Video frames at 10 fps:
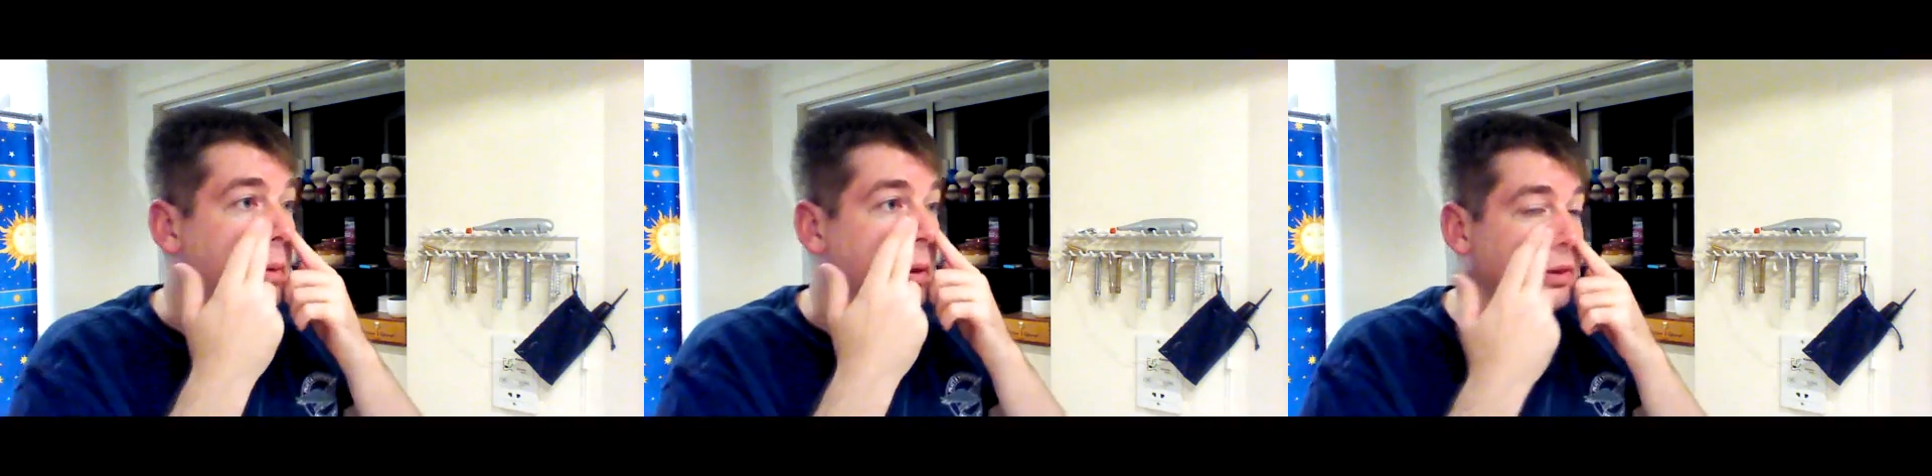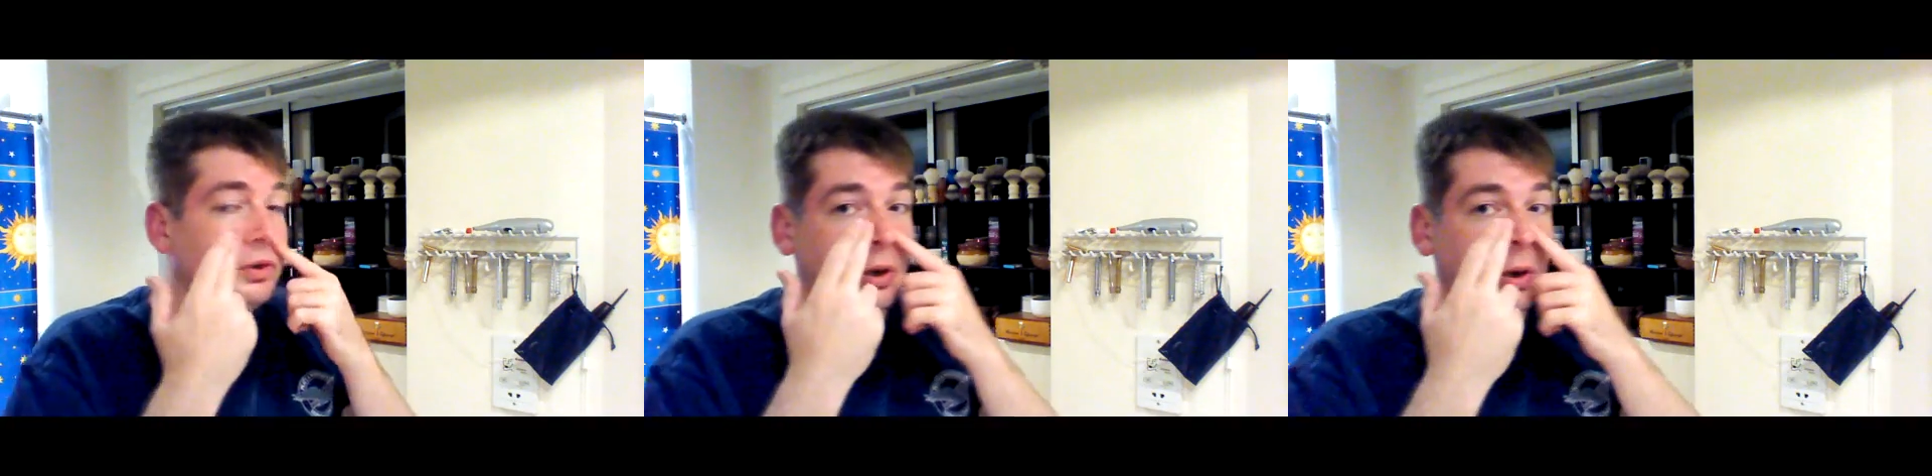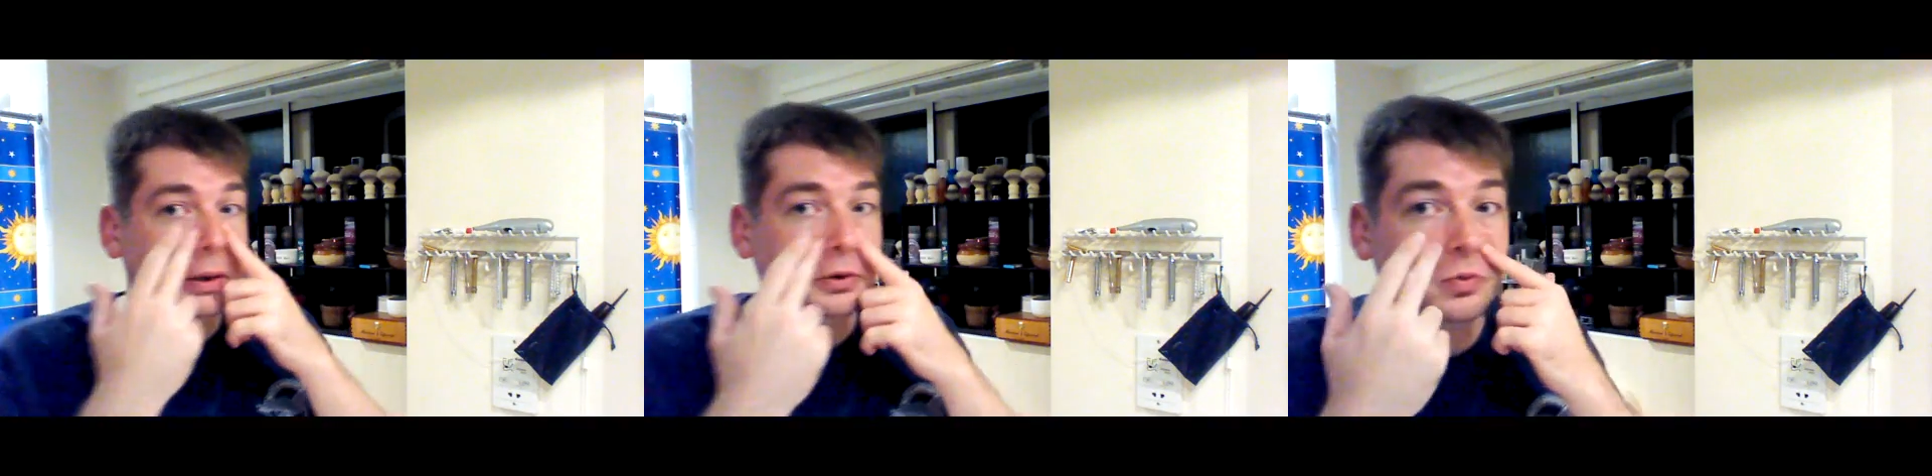I mean, this
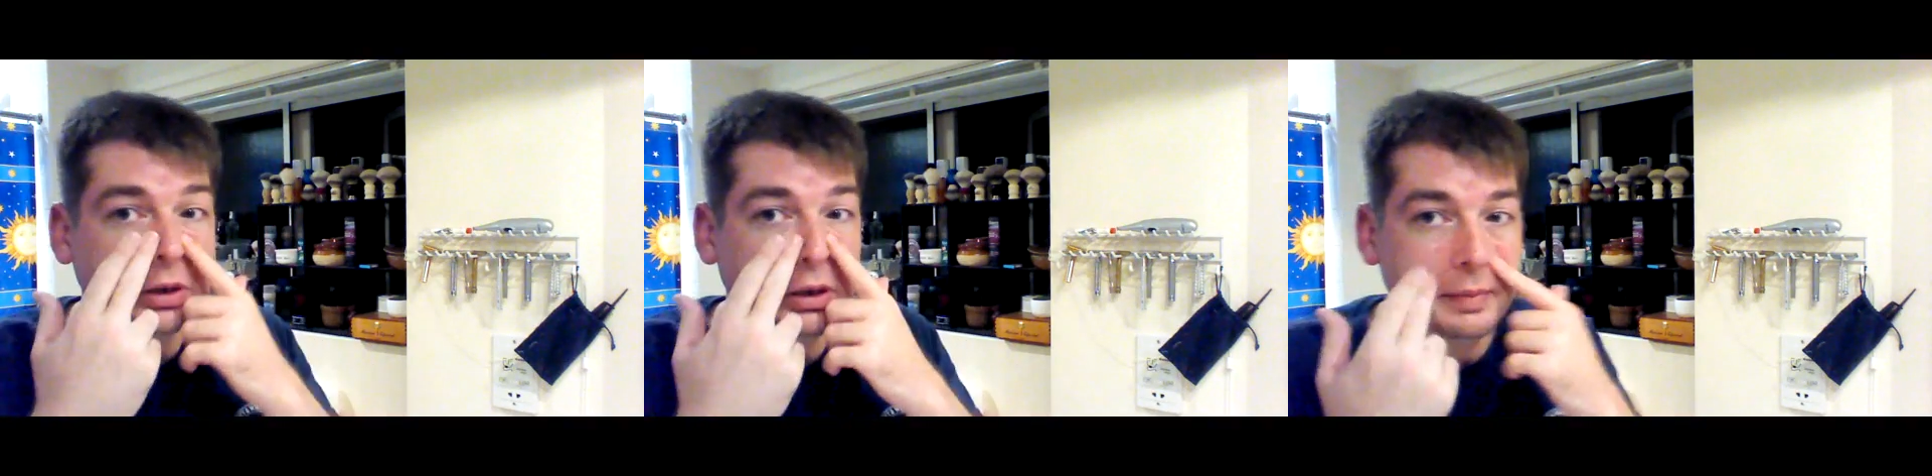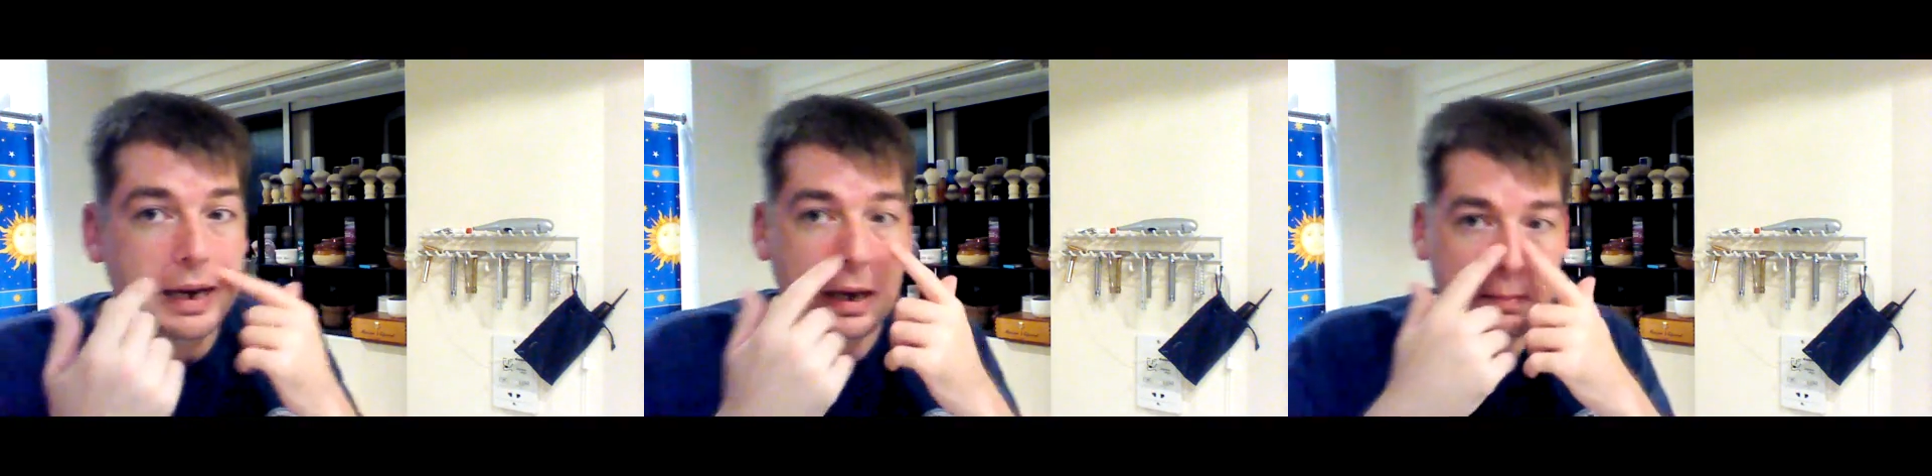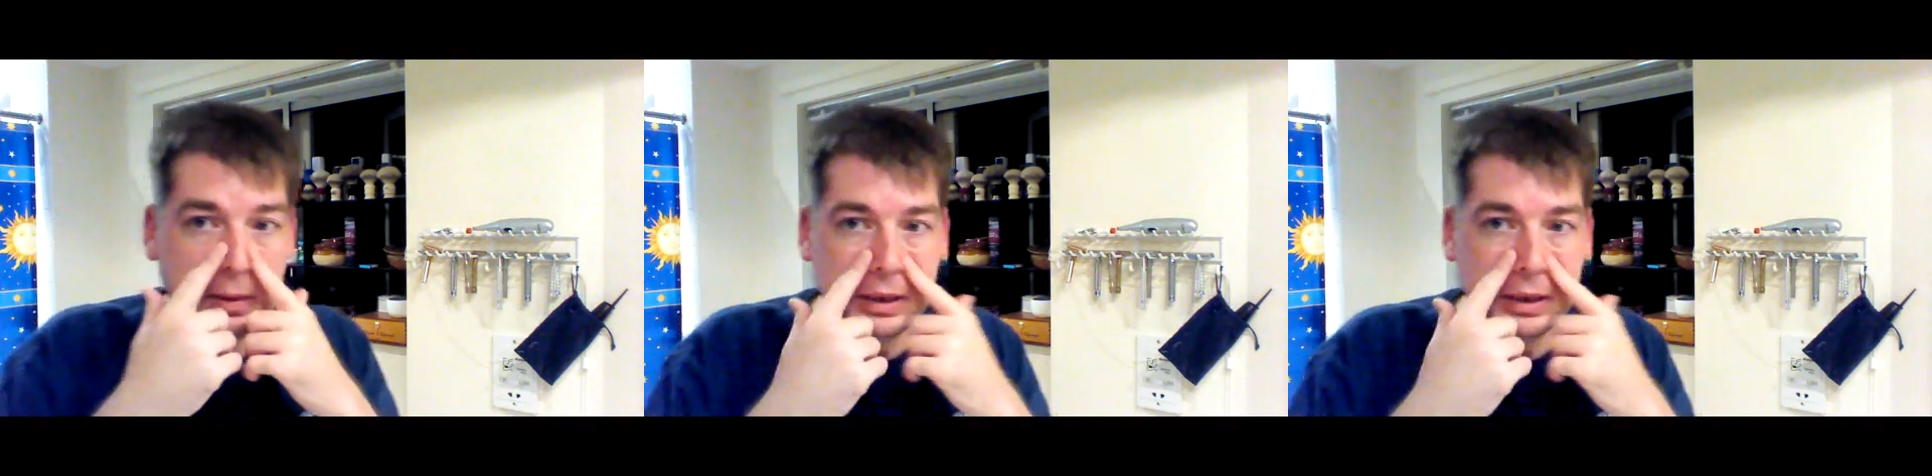area is really mad